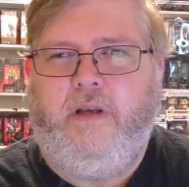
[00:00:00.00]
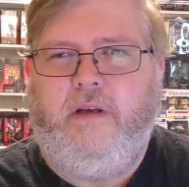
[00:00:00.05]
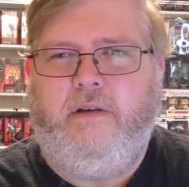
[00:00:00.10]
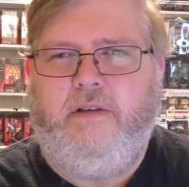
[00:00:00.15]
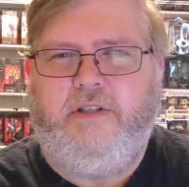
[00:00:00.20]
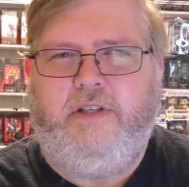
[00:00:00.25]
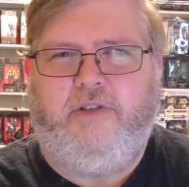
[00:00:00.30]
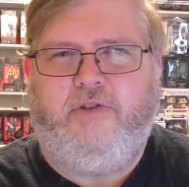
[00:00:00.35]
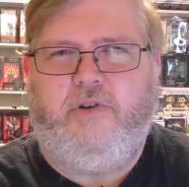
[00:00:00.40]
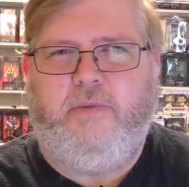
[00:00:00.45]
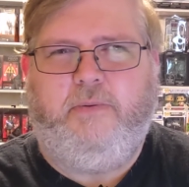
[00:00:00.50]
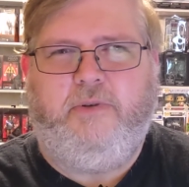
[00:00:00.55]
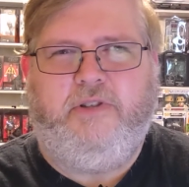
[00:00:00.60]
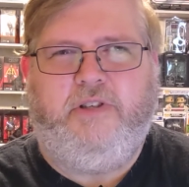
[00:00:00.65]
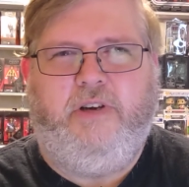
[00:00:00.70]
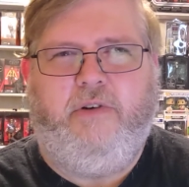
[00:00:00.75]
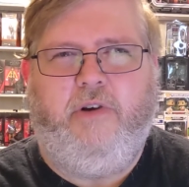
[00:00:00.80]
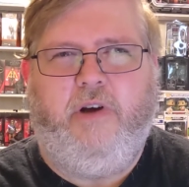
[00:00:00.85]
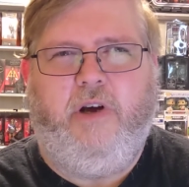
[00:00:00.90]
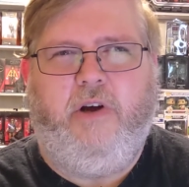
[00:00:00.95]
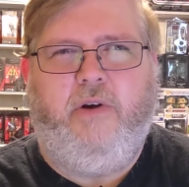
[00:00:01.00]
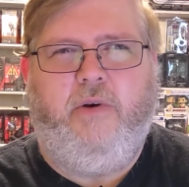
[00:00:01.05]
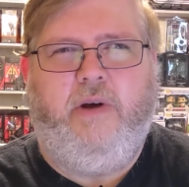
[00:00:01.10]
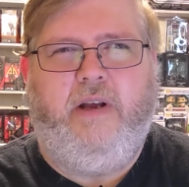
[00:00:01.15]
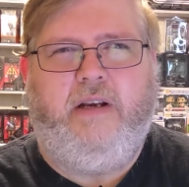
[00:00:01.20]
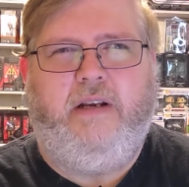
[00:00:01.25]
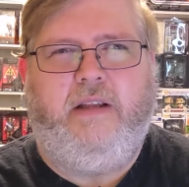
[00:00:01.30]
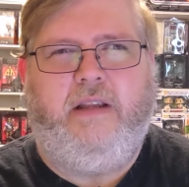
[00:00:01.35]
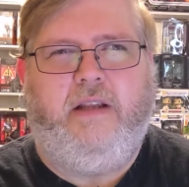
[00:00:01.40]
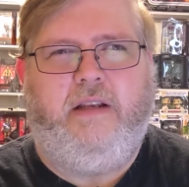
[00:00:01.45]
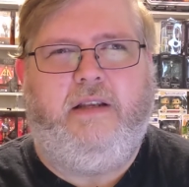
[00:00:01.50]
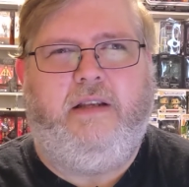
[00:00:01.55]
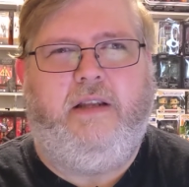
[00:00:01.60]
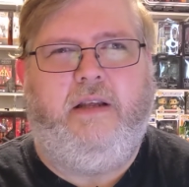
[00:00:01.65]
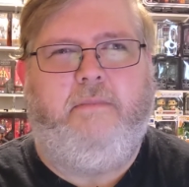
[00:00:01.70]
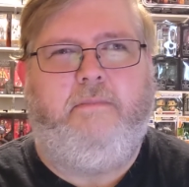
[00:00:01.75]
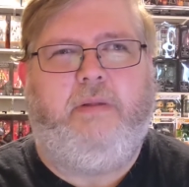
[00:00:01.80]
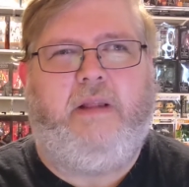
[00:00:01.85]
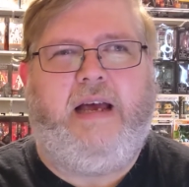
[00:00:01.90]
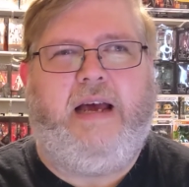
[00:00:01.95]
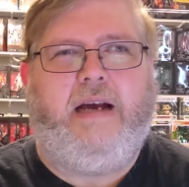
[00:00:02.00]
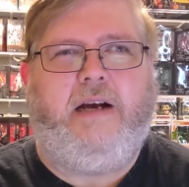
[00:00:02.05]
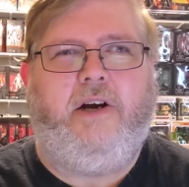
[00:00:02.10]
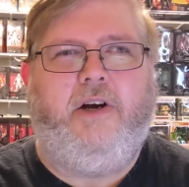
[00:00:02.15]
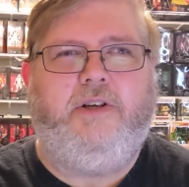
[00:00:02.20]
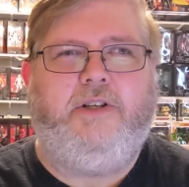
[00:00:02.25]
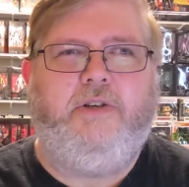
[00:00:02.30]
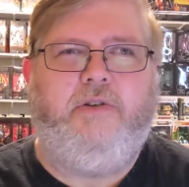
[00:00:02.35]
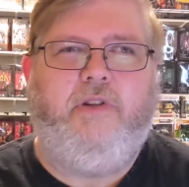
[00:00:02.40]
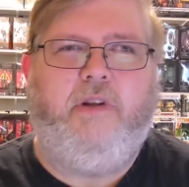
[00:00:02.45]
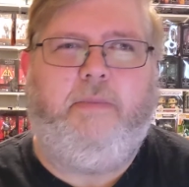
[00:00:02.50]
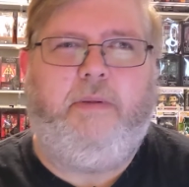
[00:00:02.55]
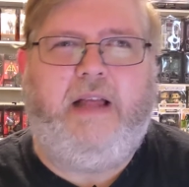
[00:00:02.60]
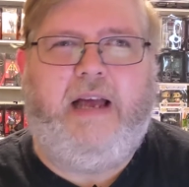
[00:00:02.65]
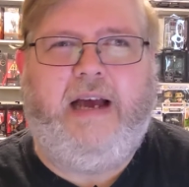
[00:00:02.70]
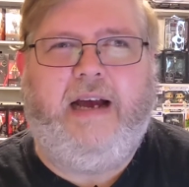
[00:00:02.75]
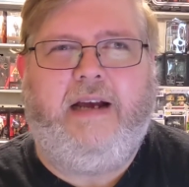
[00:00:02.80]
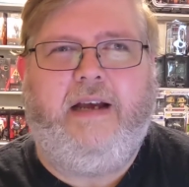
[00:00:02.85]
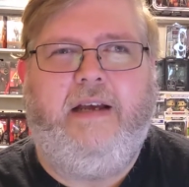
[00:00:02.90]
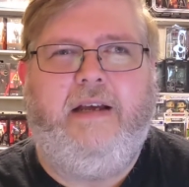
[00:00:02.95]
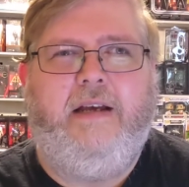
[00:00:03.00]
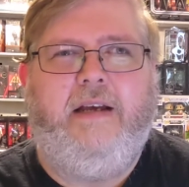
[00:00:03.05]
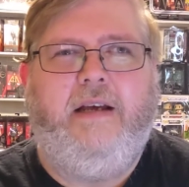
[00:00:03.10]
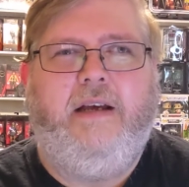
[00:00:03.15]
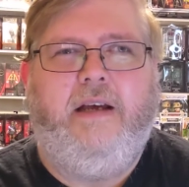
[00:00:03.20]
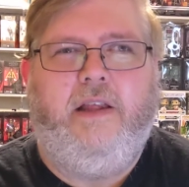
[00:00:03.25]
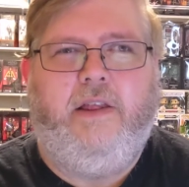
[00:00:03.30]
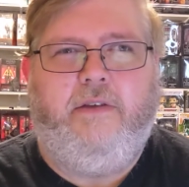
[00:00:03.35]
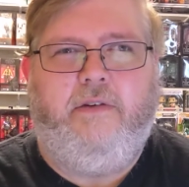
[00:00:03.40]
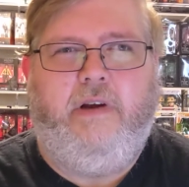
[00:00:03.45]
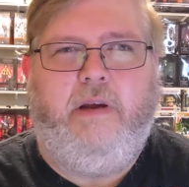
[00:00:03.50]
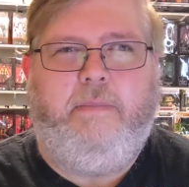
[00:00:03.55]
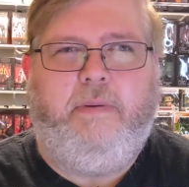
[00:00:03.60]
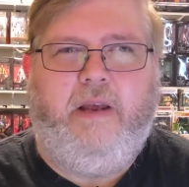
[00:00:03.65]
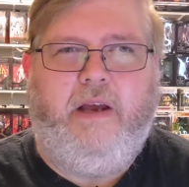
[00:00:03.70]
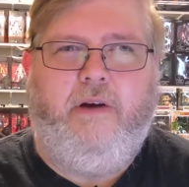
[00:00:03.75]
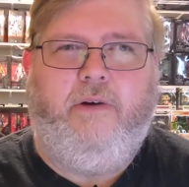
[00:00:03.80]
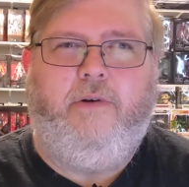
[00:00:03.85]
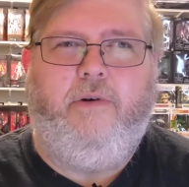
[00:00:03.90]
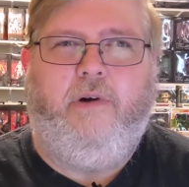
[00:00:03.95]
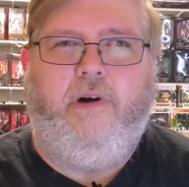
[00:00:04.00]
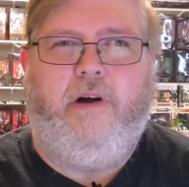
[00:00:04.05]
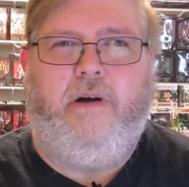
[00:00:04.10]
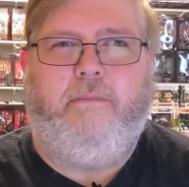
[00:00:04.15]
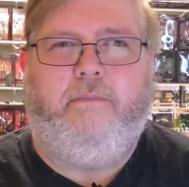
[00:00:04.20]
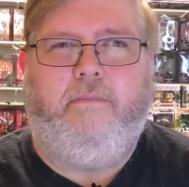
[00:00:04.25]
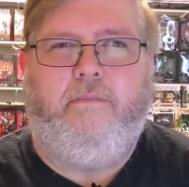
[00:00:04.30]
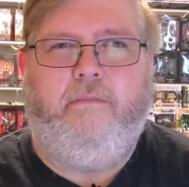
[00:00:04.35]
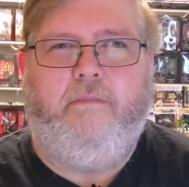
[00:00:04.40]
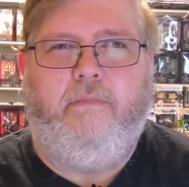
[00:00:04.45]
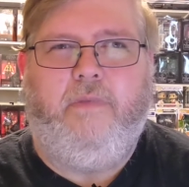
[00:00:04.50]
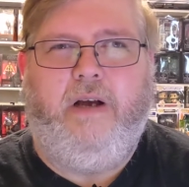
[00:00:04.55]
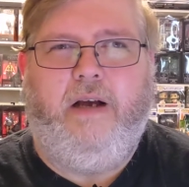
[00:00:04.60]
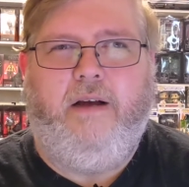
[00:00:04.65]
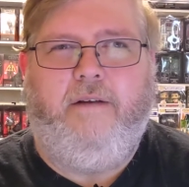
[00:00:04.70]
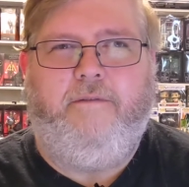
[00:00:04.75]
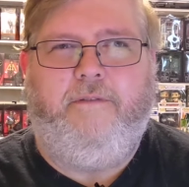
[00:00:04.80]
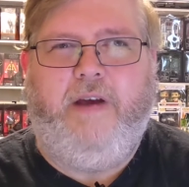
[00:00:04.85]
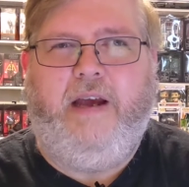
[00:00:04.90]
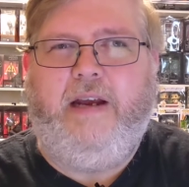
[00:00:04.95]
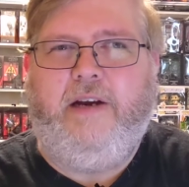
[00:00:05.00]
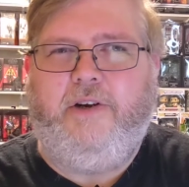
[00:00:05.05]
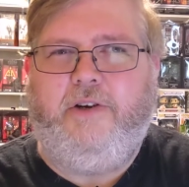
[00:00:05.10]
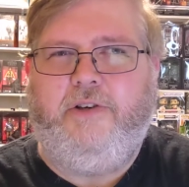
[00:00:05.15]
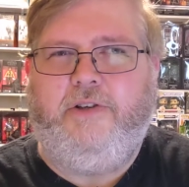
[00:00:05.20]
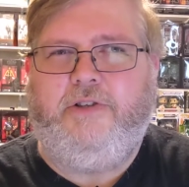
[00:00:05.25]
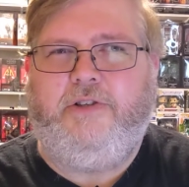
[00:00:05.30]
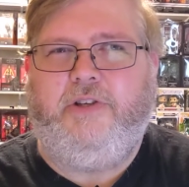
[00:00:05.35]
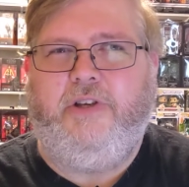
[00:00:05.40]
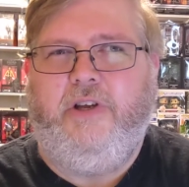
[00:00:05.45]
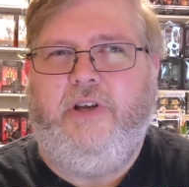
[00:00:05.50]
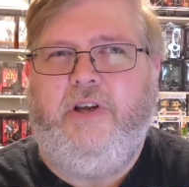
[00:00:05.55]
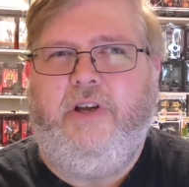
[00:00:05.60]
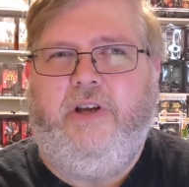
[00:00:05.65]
was it 000 and the black R2 and the black 3PO, who are Vader's